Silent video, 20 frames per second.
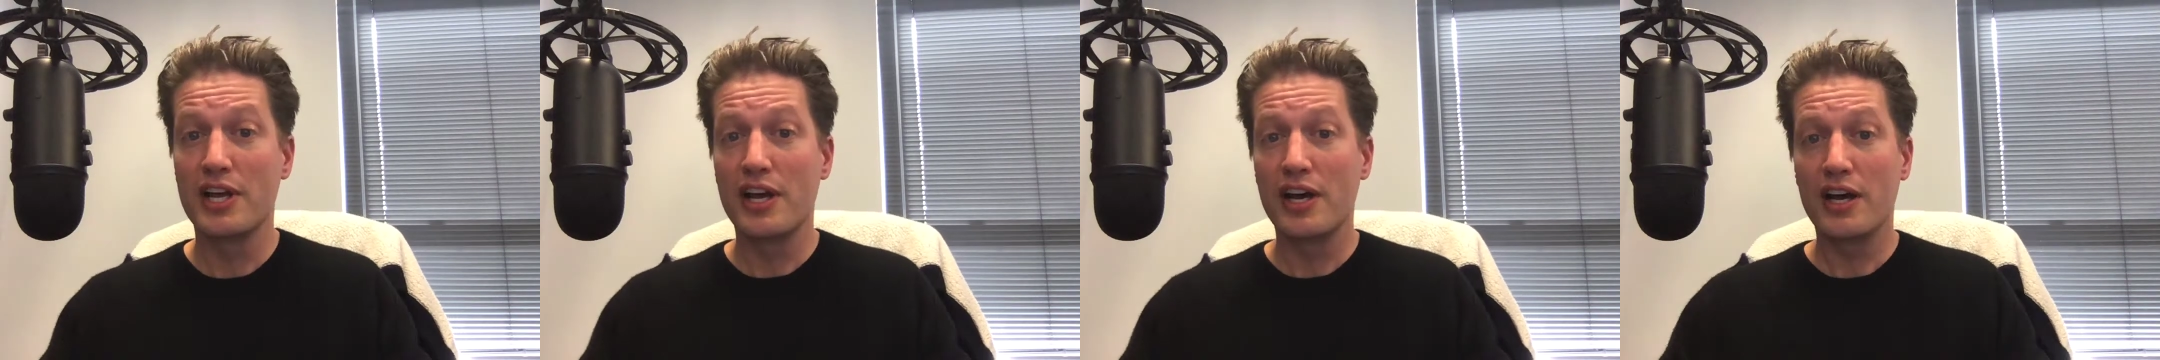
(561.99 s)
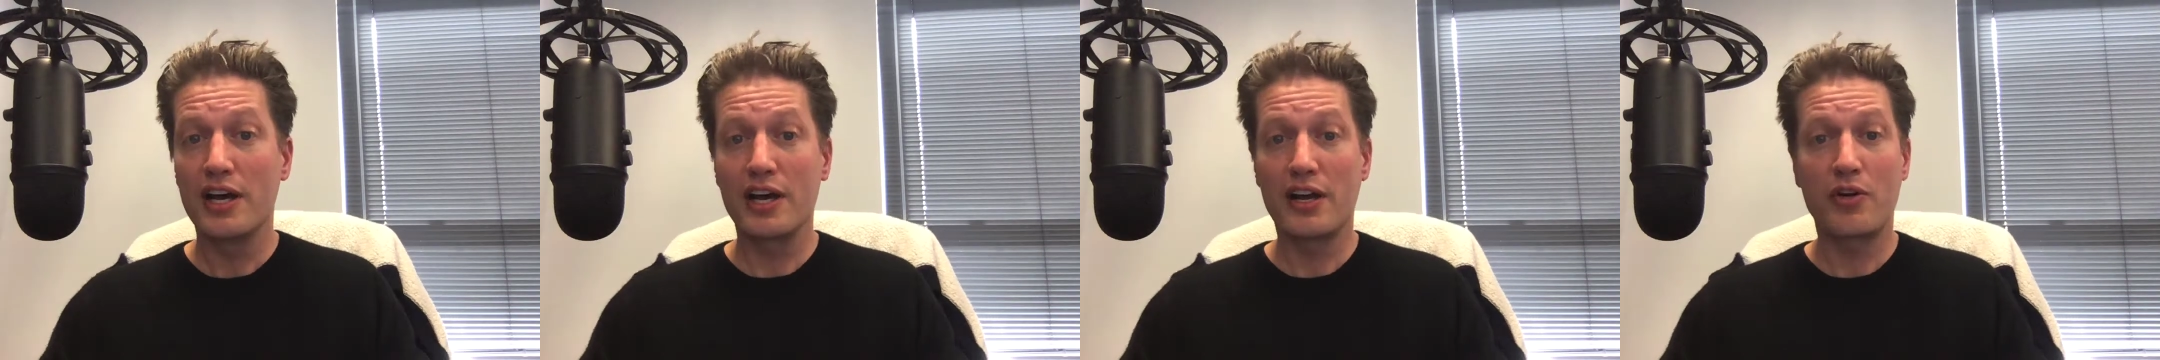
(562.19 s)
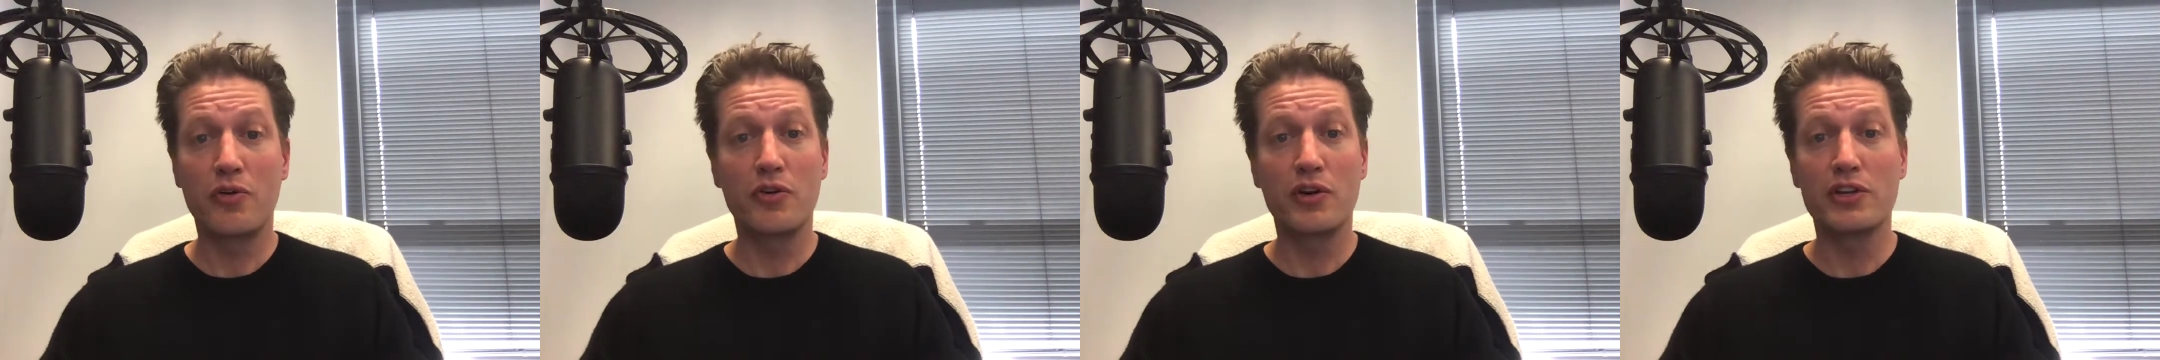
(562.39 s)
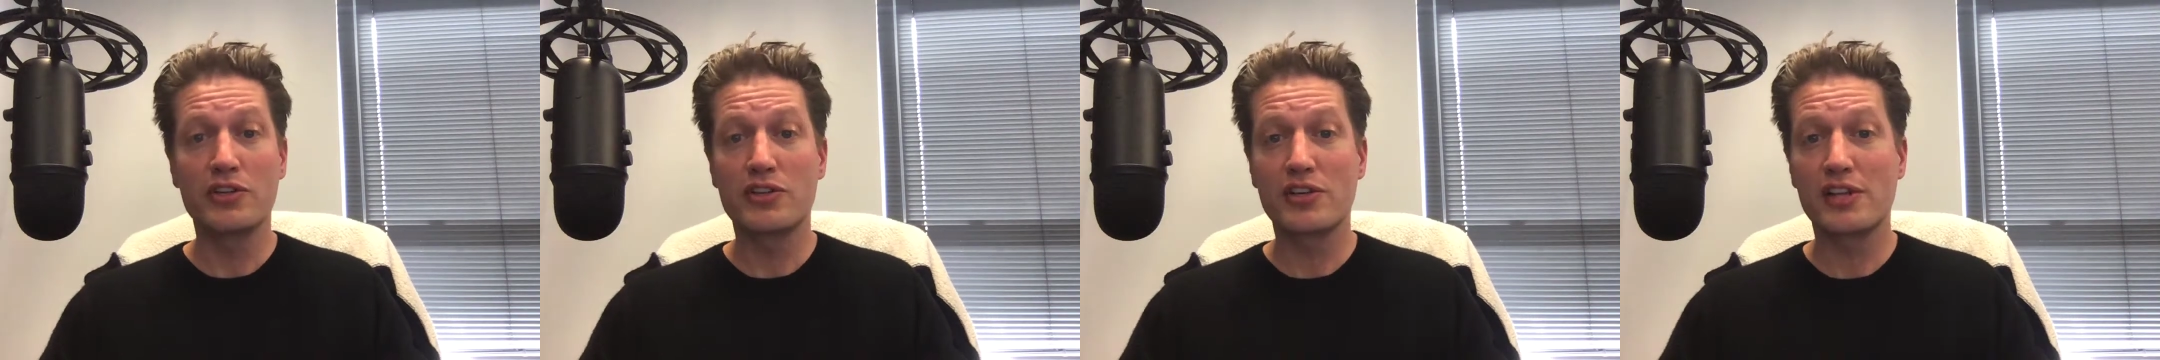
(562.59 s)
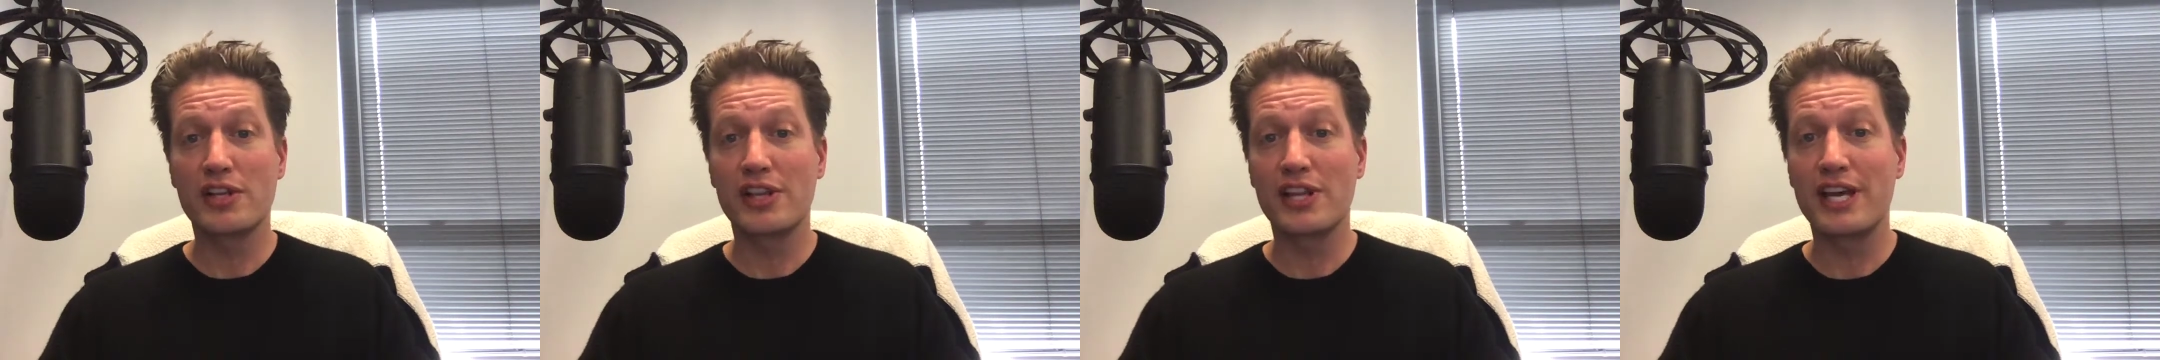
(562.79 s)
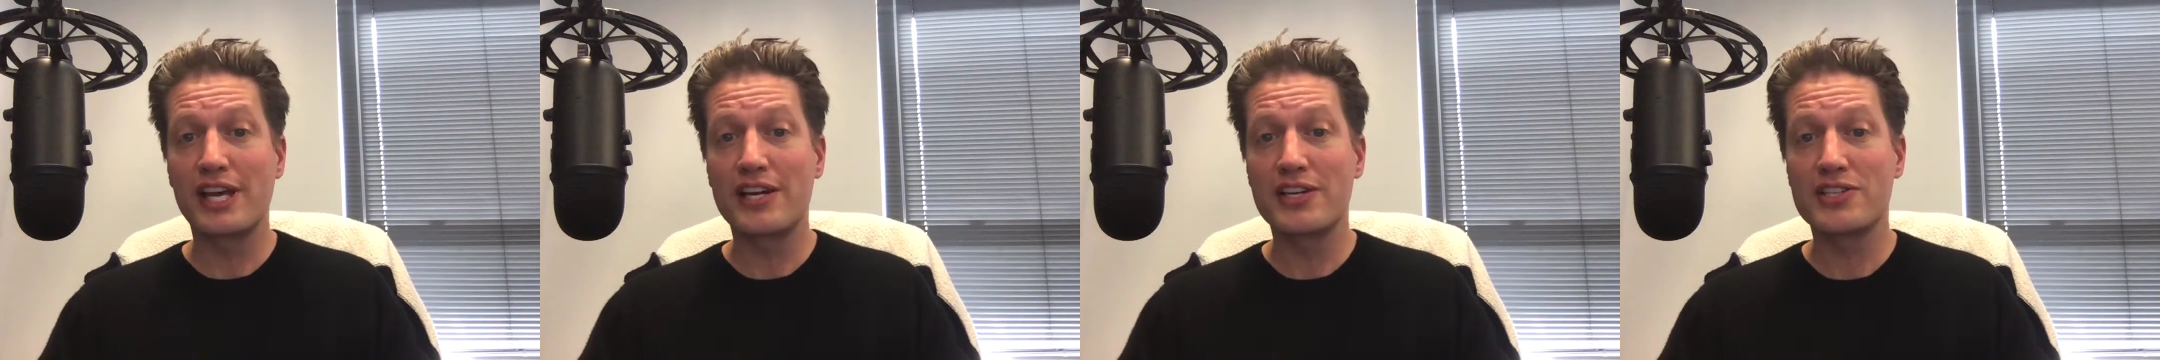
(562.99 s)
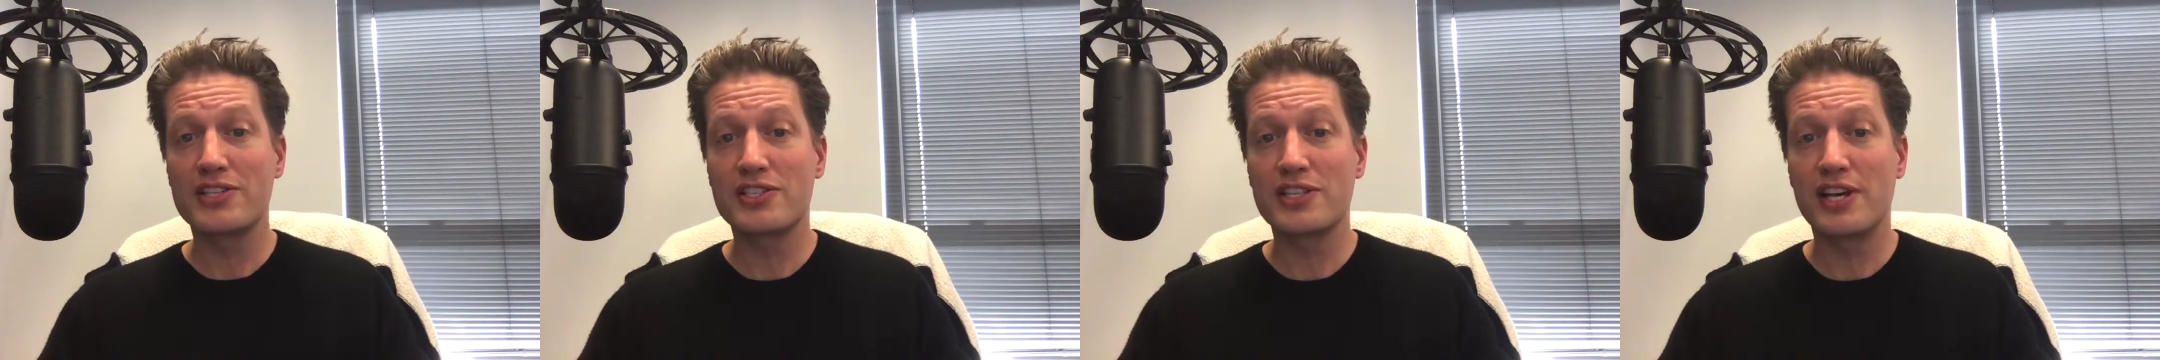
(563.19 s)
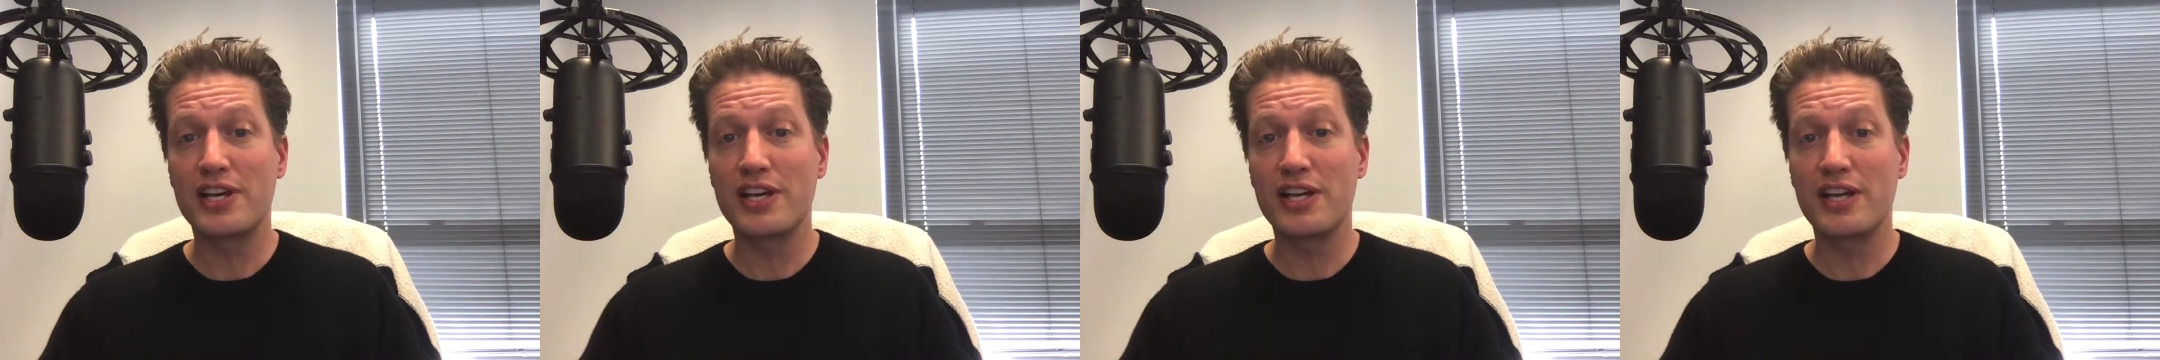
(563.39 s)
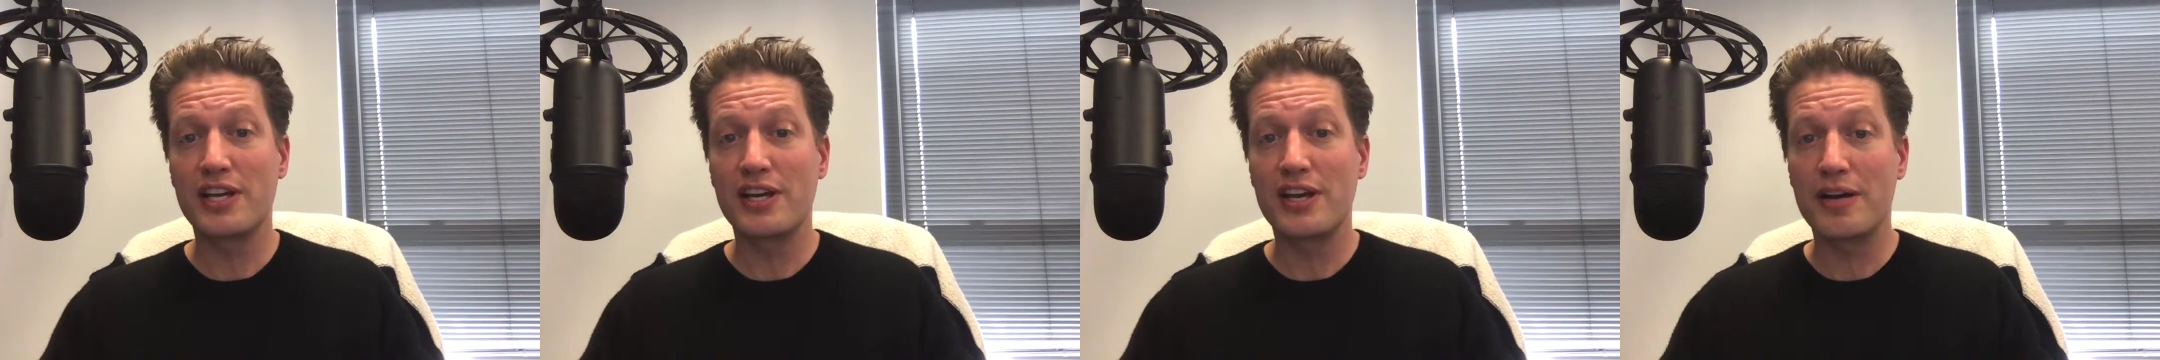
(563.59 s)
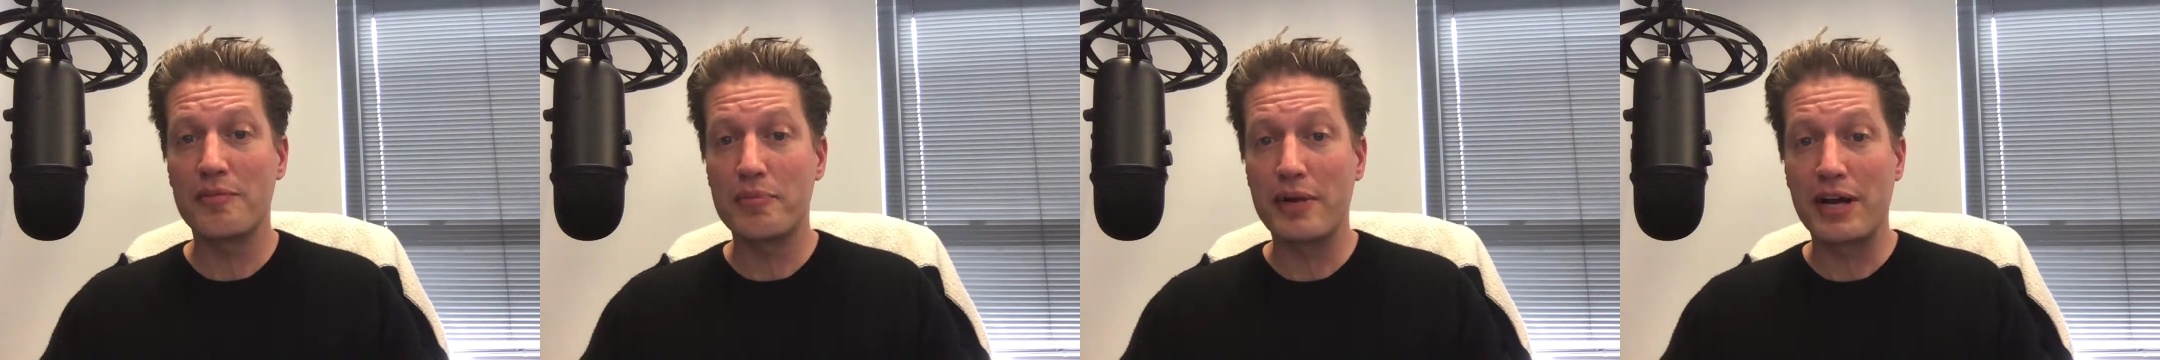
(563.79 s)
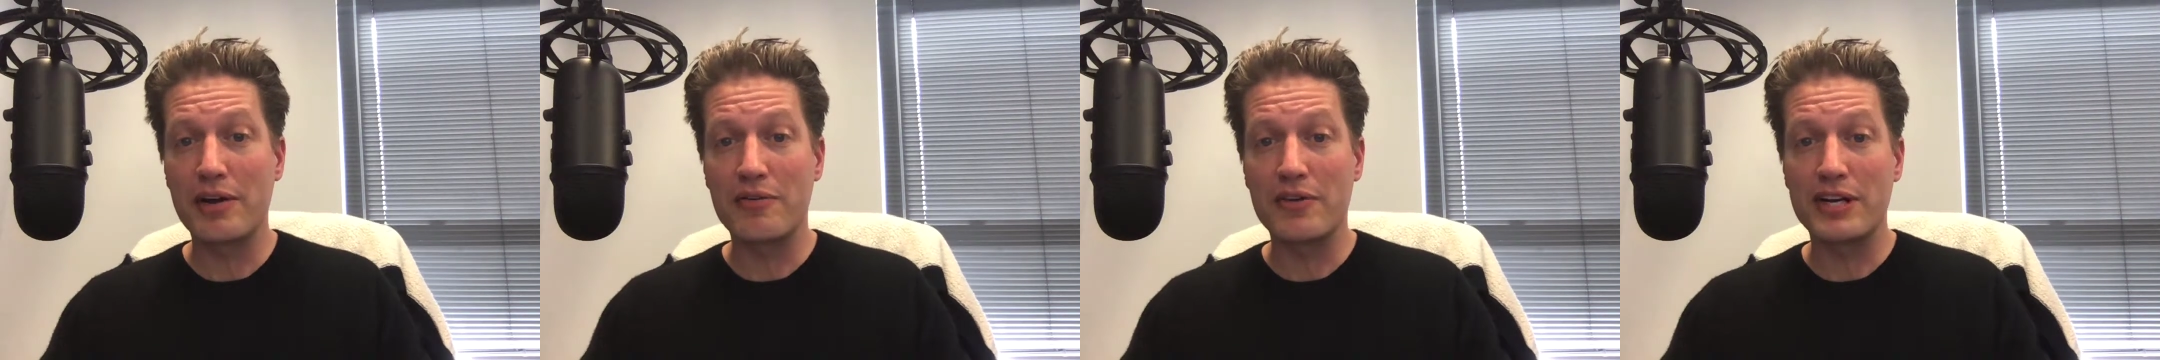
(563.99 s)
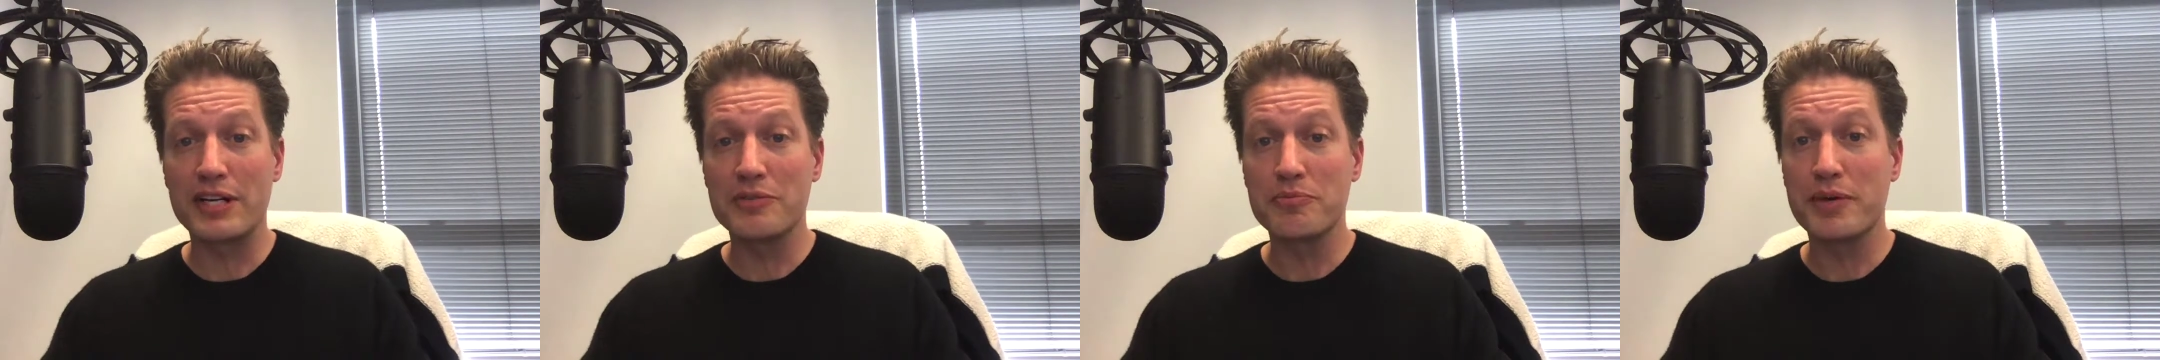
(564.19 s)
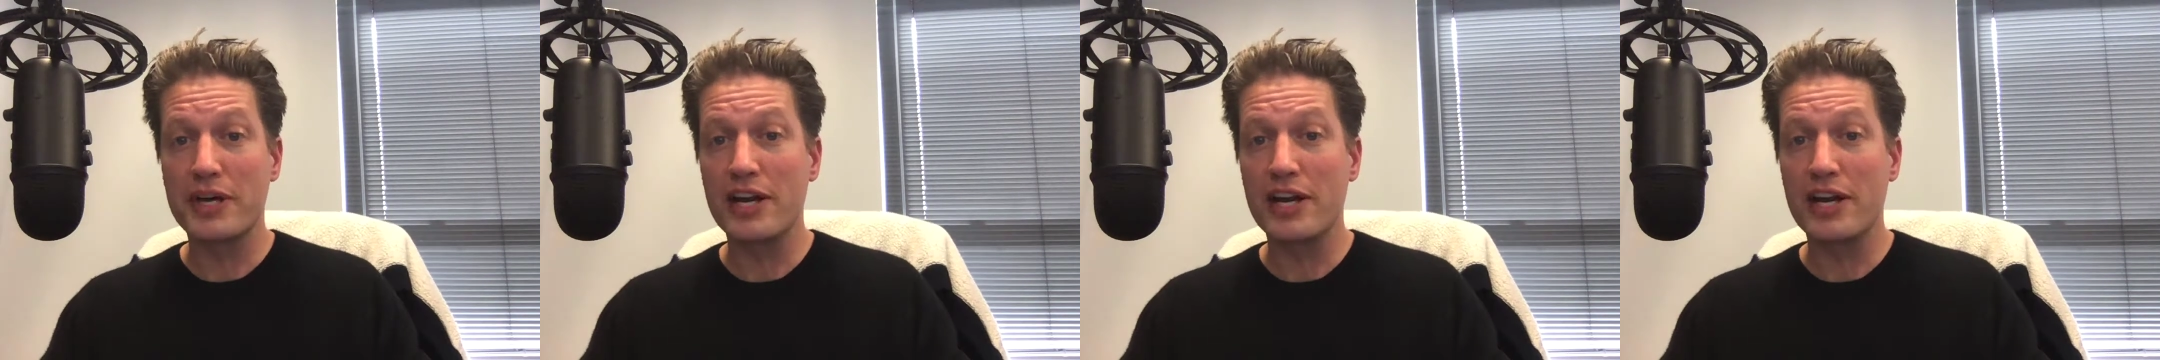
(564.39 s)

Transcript: According to the latest study by ResMed,